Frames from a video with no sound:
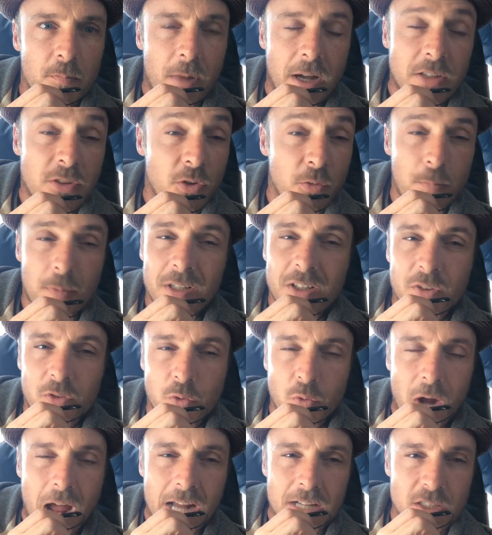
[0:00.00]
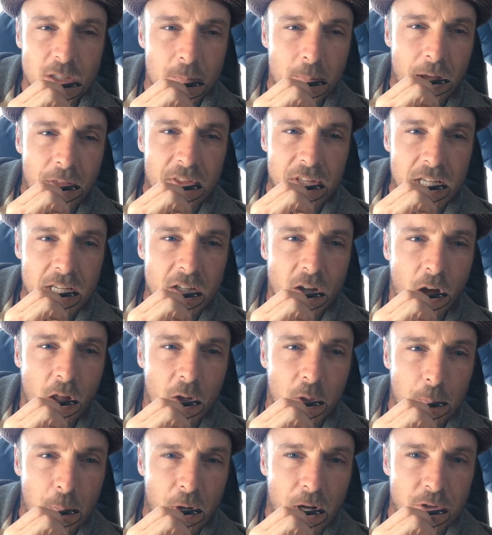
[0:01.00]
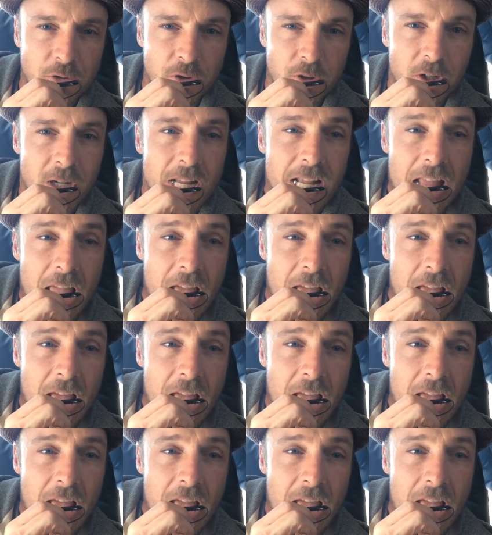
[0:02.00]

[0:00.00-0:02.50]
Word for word: might just be distracted by the e-collar pressure